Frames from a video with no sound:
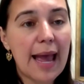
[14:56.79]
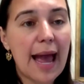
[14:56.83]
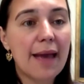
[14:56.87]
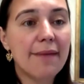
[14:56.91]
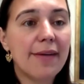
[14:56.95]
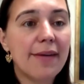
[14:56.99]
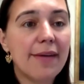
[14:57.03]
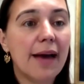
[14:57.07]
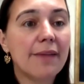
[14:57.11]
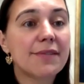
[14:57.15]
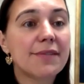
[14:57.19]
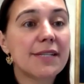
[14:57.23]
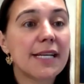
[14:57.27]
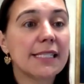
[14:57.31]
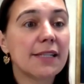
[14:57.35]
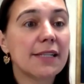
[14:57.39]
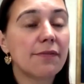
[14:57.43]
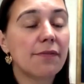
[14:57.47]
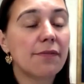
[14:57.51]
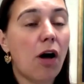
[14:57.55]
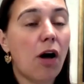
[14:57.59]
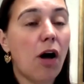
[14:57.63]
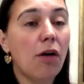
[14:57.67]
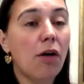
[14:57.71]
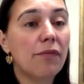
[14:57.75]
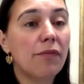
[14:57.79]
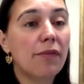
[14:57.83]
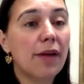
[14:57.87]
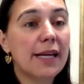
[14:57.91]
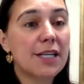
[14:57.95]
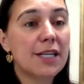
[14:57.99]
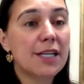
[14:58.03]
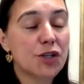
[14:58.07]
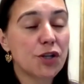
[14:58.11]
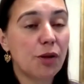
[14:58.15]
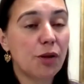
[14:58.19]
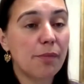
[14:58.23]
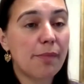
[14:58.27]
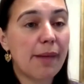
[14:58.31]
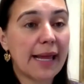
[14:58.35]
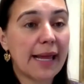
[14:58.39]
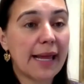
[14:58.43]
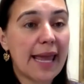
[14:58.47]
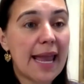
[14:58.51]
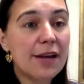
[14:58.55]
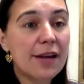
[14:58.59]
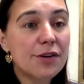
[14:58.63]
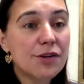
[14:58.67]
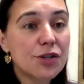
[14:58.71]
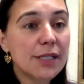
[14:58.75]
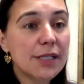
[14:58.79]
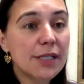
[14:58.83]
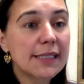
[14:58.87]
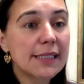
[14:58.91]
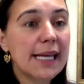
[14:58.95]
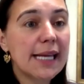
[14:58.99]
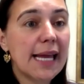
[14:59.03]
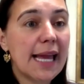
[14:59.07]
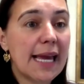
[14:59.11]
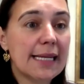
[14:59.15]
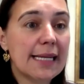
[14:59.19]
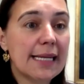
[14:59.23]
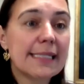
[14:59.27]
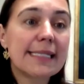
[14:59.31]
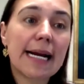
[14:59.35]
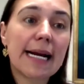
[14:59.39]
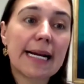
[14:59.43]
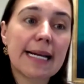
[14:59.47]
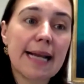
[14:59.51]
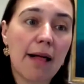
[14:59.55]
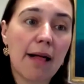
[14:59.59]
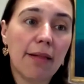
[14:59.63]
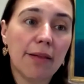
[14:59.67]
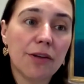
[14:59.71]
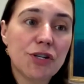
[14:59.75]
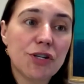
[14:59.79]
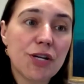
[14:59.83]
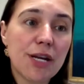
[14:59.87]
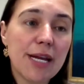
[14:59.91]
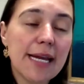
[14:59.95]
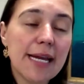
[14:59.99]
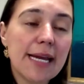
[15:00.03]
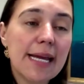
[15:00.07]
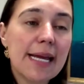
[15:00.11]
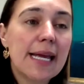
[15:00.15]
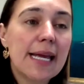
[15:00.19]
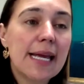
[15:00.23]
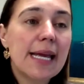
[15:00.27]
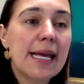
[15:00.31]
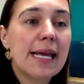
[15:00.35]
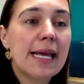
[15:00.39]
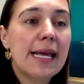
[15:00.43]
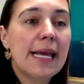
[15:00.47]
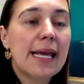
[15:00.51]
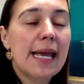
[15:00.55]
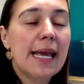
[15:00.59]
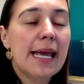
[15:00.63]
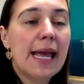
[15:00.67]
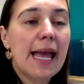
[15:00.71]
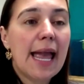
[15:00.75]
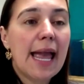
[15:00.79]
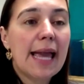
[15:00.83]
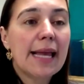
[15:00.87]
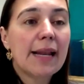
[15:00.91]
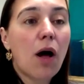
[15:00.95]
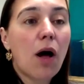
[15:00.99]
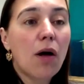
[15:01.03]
IVF does involve additional medications and technology. It